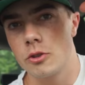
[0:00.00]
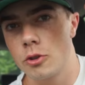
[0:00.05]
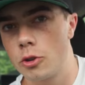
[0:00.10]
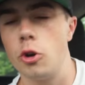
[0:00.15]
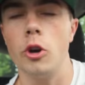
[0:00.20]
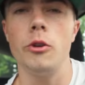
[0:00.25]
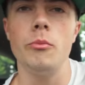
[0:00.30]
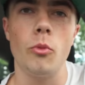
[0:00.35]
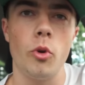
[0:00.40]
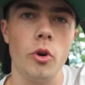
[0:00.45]

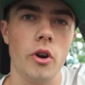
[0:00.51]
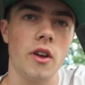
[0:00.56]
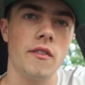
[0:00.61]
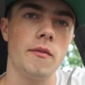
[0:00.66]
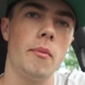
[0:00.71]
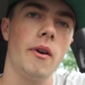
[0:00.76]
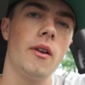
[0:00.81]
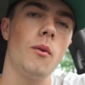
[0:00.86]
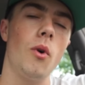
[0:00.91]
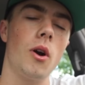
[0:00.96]
Good morning,
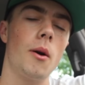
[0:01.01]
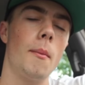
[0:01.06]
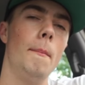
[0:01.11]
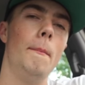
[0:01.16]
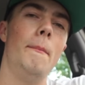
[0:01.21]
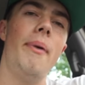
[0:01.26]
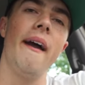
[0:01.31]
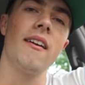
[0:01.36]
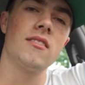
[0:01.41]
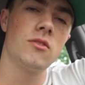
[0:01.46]
everybody. Welcome
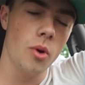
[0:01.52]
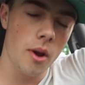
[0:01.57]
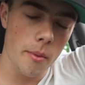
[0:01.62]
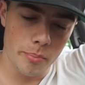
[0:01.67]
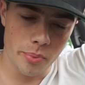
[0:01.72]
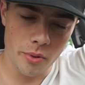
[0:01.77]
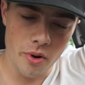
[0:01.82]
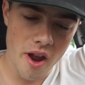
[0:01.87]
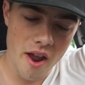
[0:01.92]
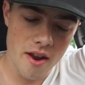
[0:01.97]
back to a
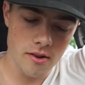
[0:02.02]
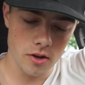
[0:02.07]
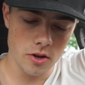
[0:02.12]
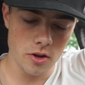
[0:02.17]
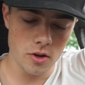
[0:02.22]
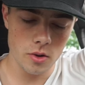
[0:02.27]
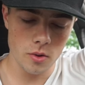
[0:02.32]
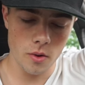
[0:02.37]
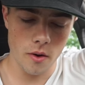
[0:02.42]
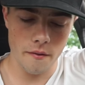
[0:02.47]
brand
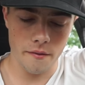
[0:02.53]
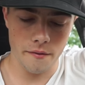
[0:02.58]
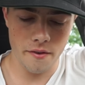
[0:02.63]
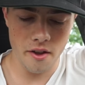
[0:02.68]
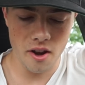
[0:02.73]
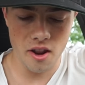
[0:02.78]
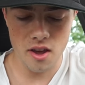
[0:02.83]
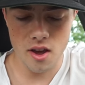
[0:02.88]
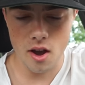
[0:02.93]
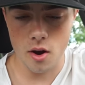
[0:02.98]
new
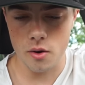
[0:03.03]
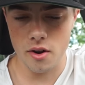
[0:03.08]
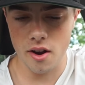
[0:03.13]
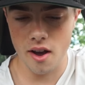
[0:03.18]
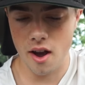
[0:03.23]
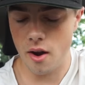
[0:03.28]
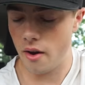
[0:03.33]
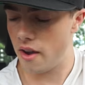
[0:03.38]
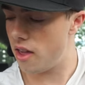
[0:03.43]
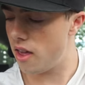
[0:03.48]
video.
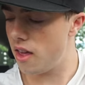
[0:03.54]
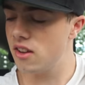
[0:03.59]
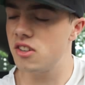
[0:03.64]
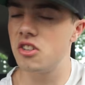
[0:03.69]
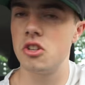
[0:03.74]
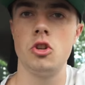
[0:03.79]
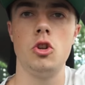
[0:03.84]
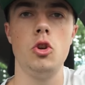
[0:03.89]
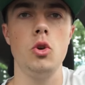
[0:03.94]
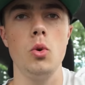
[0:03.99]
Now it
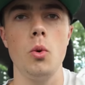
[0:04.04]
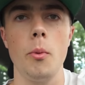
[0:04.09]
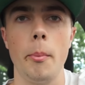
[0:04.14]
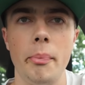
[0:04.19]
is 2